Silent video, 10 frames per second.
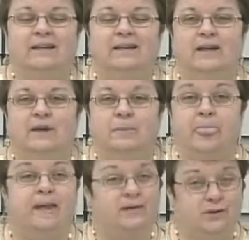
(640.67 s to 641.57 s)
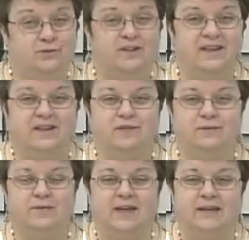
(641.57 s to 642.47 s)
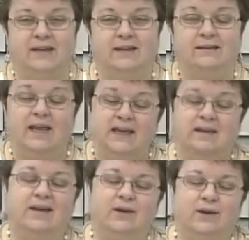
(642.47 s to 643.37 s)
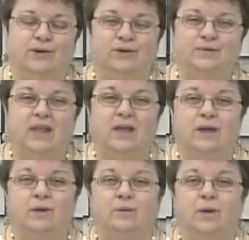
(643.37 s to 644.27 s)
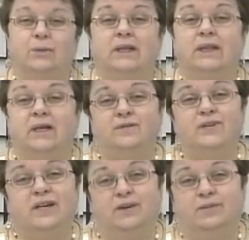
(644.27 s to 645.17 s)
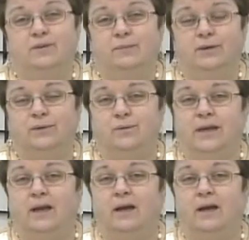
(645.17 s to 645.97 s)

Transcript: and under the age of 80 and under, we would love to hear from you.